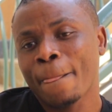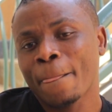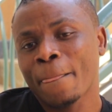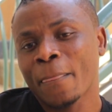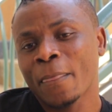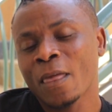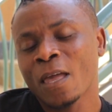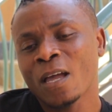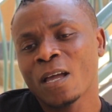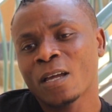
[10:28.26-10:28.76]

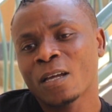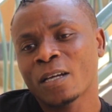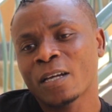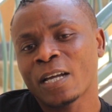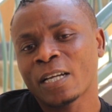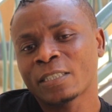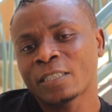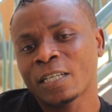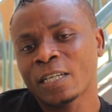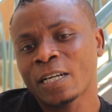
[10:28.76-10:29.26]
Yeah,
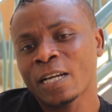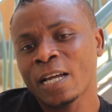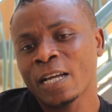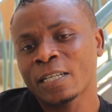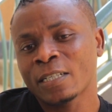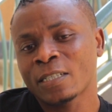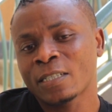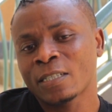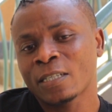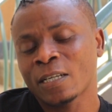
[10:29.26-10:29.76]

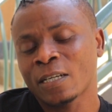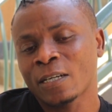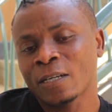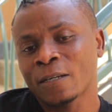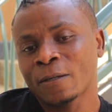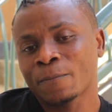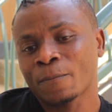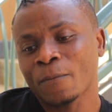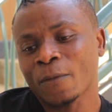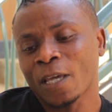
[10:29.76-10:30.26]
Gatera, it's,
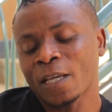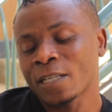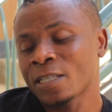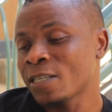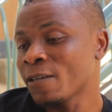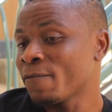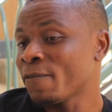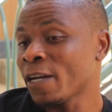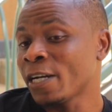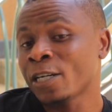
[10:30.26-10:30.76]
uh,
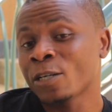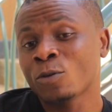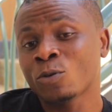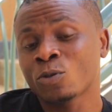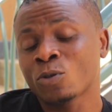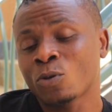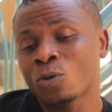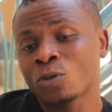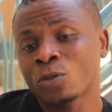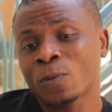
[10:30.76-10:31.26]
it's a very
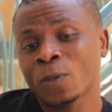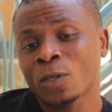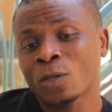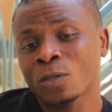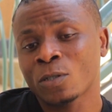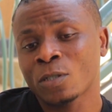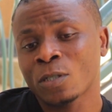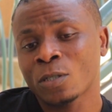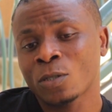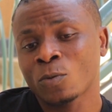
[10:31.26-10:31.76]
good coach
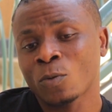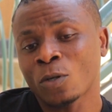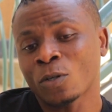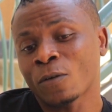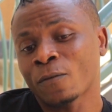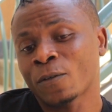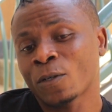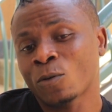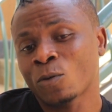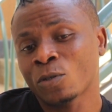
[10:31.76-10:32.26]
because he's one
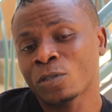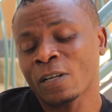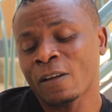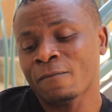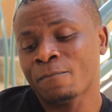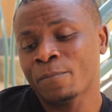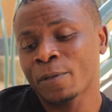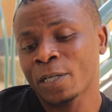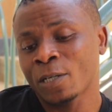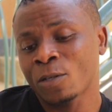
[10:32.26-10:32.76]
of the coaches
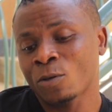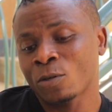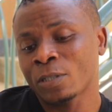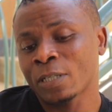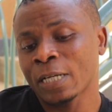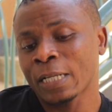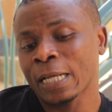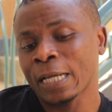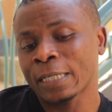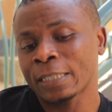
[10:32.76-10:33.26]
I've played
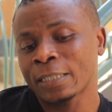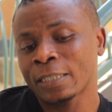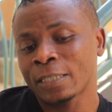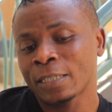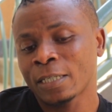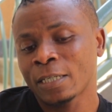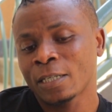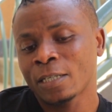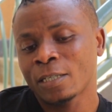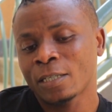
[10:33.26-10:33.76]
under that
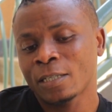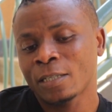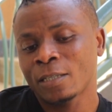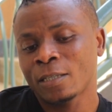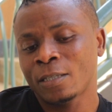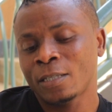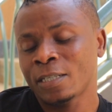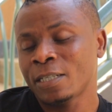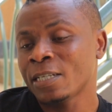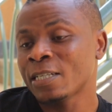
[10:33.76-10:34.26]

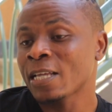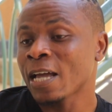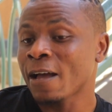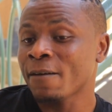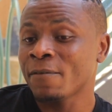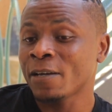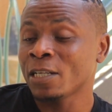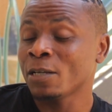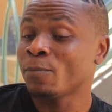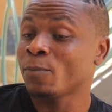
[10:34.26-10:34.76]
didn't
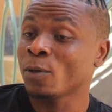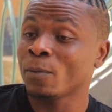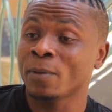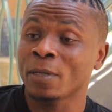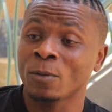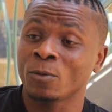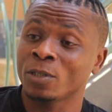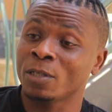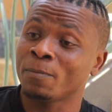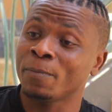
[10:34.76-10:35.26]
have any
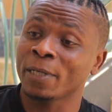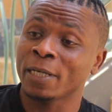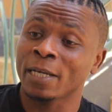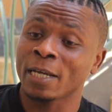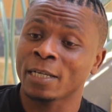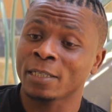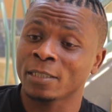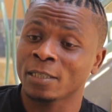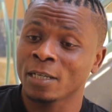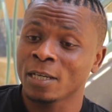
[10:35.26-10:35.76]
problem with the
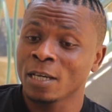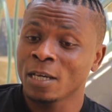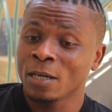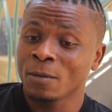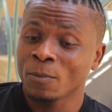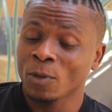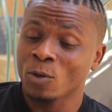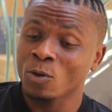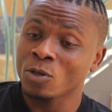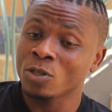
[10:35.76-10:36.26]
players
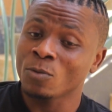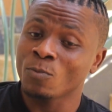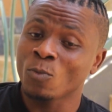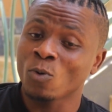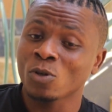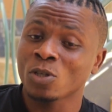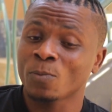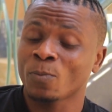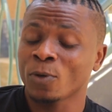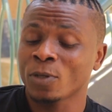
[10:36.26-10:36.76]
because the
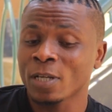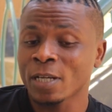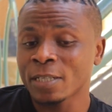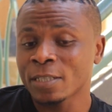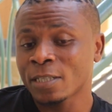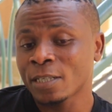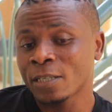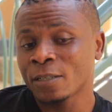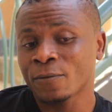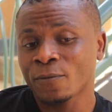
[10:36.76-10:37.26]
most
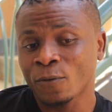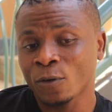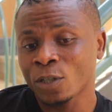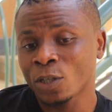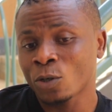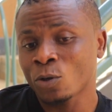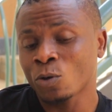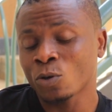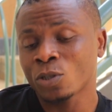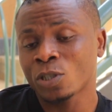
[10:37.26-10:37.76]
important thing for
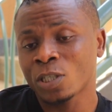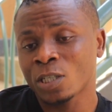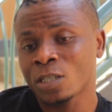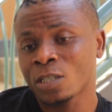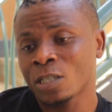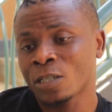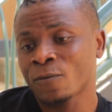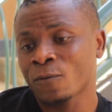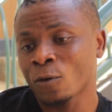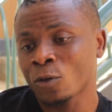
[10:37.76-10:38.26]
the
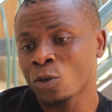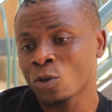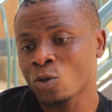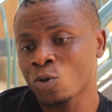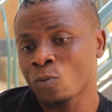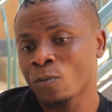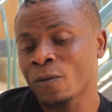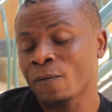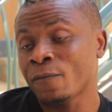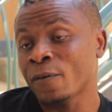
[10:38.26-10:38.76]
coaches is for you
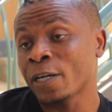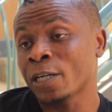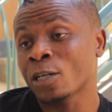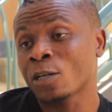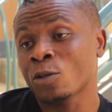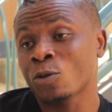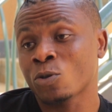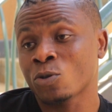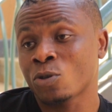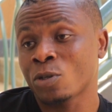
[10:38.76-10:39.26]
to be very
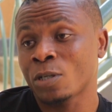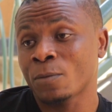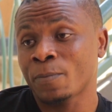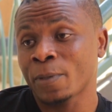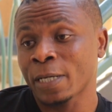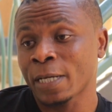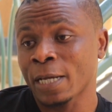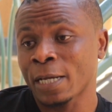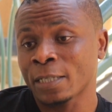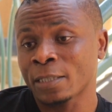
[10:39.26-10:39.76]
close to the
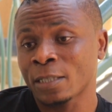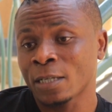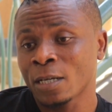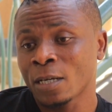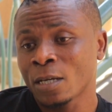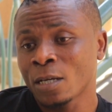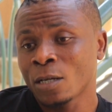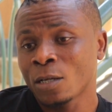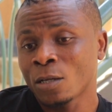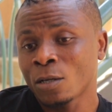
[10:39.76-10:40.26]
players
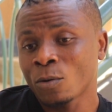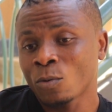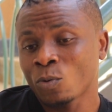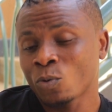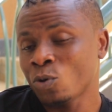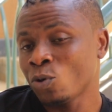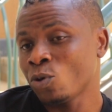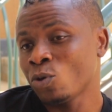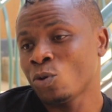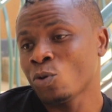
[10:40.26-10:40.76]

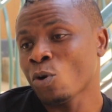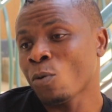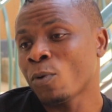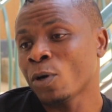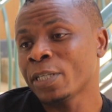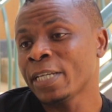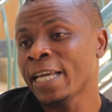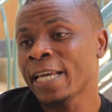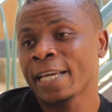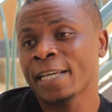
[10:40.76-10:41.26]
you,
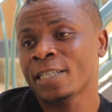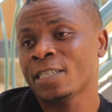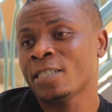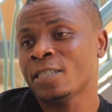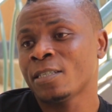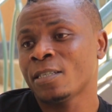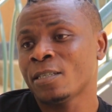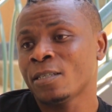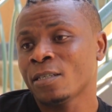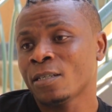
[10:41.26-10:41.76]
nobody
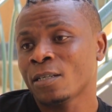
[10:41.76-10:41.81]
hates